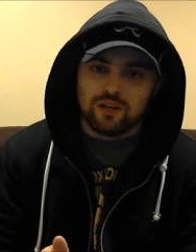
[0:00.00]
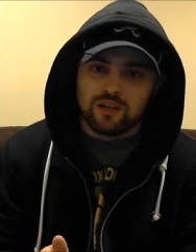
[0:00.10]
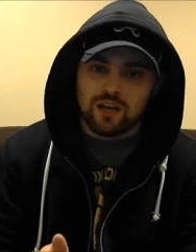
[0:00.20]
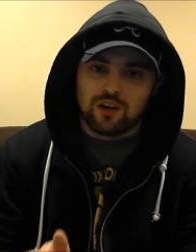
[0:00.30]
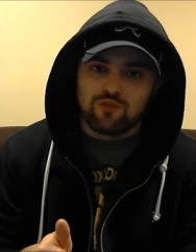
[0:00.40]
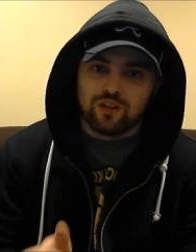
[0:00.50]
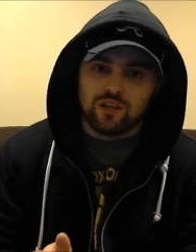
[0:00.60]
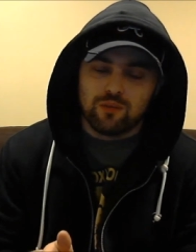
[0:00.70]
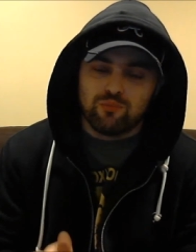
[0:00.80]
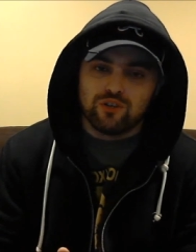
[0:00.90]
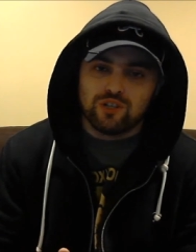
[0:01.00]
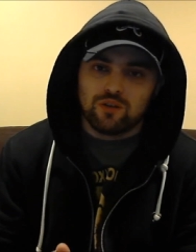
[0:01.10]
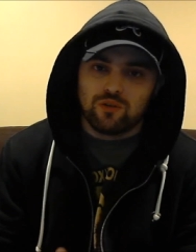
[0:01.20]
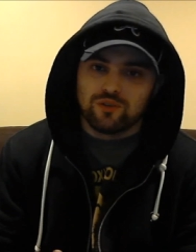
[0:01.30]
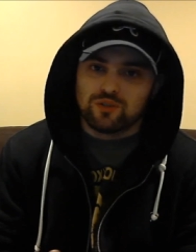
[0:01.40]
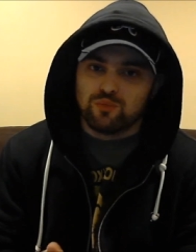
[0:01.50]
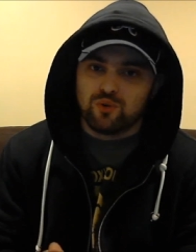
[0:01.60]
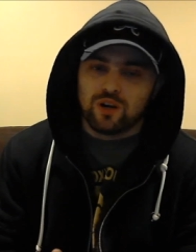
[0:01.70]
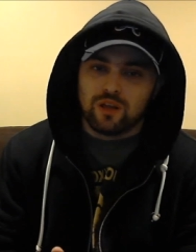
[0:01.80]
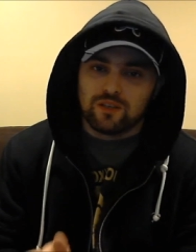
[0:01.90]
and I greatly appreciate all the
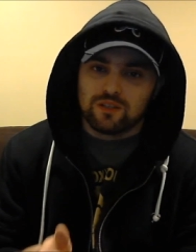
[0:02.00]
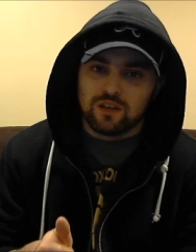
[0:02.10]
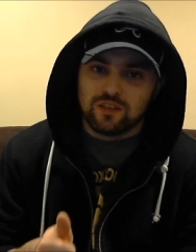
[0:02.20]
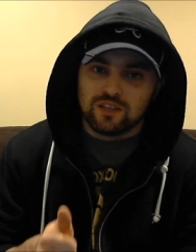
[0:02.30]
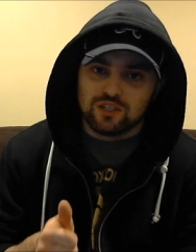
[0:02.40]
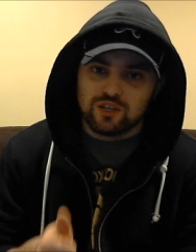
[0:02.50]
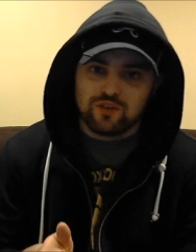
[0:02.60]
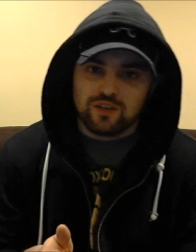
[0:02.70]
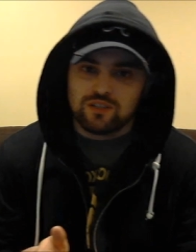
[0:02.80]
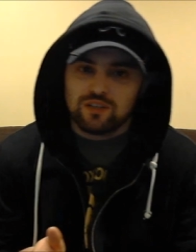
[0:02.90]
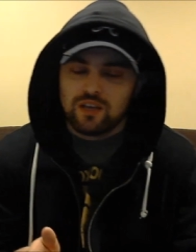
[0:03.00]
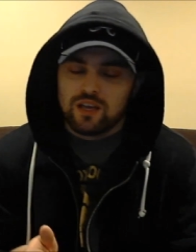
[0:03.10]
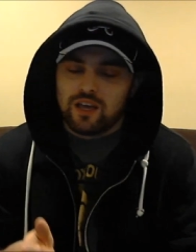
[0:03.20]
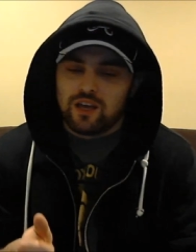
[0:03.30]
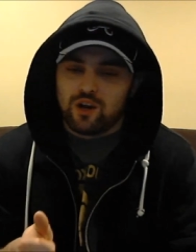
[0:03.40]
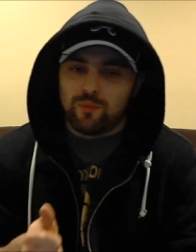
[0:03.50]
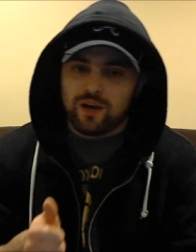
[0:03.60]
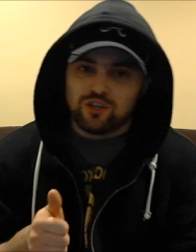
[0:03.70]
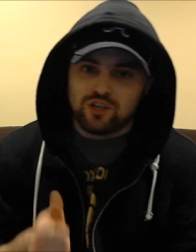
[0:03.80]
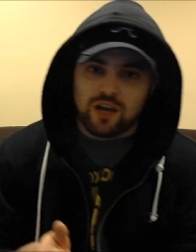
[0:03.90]
support on this on this series and on my
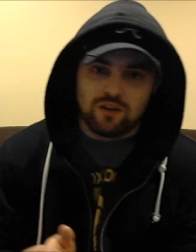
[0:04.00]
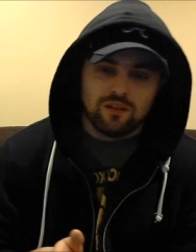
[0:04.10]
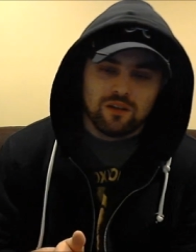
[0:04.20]
channel.